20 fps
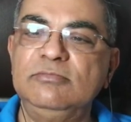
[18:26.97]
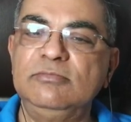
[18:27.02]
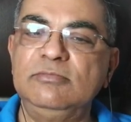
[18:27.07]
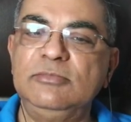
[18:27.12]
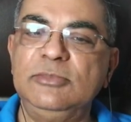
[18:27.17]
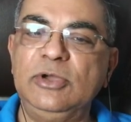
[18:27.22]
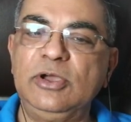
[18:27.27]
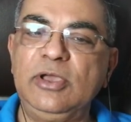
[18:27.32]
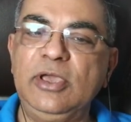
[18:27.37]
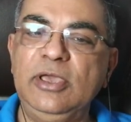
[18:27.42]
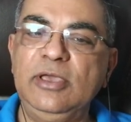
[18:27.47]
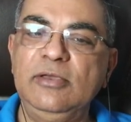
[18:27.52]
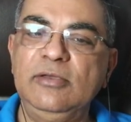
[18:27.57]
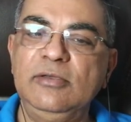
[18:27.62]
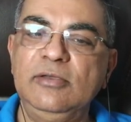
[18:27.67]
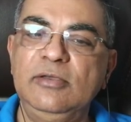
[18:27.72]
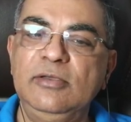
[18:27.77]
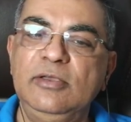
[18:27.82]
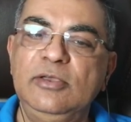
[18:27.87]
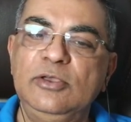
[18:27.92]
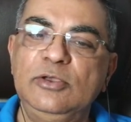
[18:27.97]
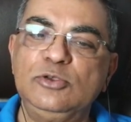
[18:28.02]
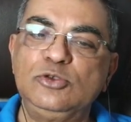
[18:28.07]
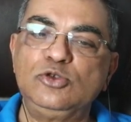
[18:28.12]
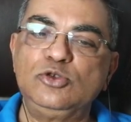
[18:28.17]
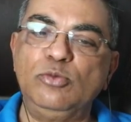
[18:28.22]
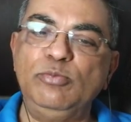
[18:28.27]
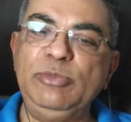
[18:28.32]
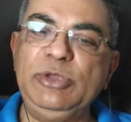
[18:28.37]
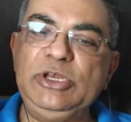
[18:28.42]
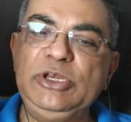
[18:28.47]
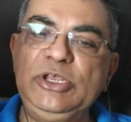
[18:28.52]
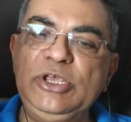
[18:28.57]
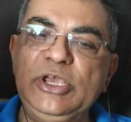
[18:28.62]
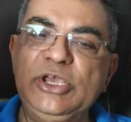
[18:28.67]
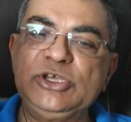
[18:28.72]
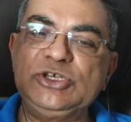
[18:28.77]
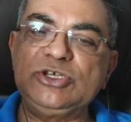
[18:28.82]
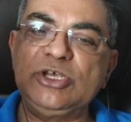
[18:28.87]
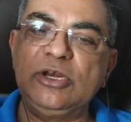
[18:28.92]
Okay, so
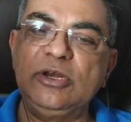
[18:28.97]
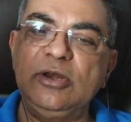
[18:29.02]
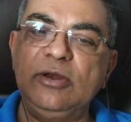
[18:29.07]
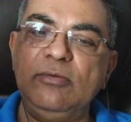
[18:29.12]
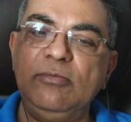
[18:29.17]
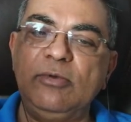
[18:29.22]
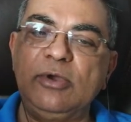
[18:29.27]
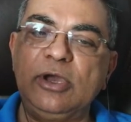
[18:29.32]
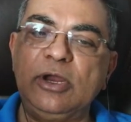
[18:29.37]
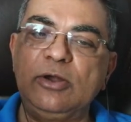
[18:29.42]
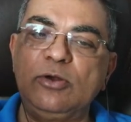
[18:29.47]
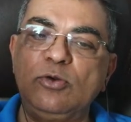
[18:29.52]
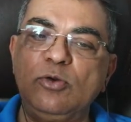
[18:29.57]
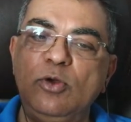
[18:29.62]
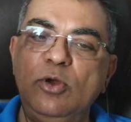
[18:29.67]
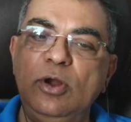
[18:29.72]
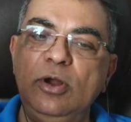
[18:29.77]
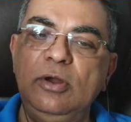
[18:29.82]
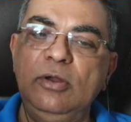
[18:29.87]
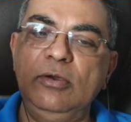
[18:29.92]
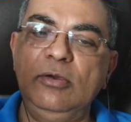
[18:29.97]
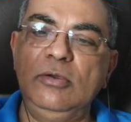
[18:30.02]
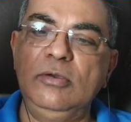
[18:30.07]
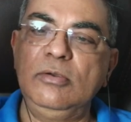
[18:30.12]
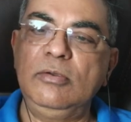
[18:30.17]
mitigation control